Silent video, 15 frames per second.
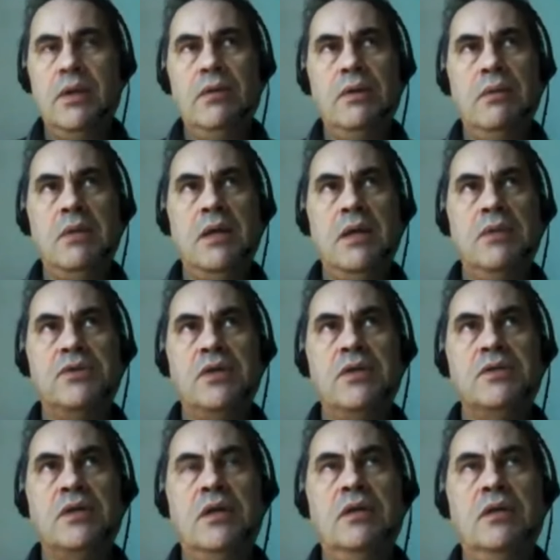I yeah. mean, it,
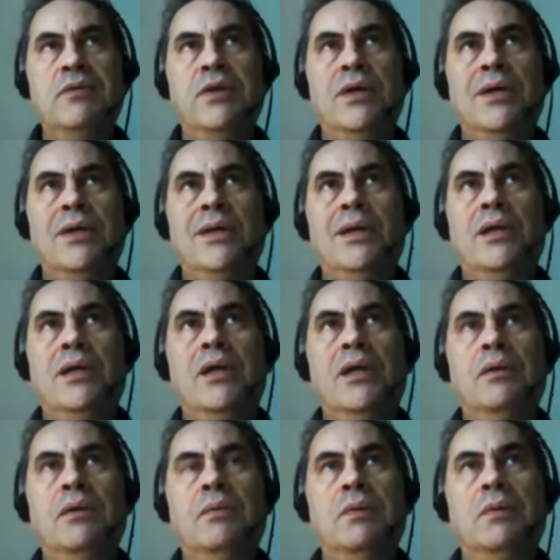it, it's kind of
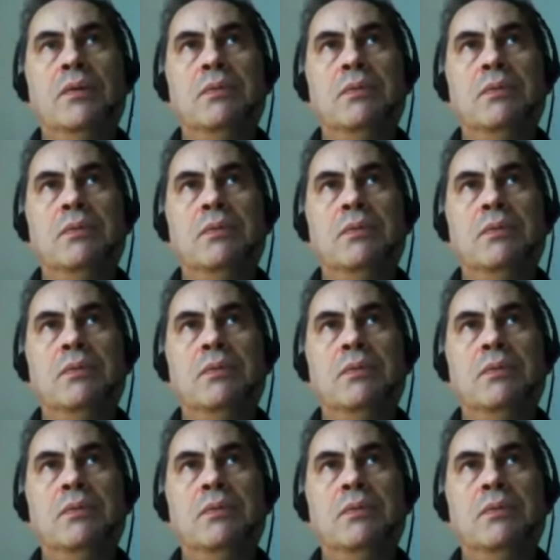a,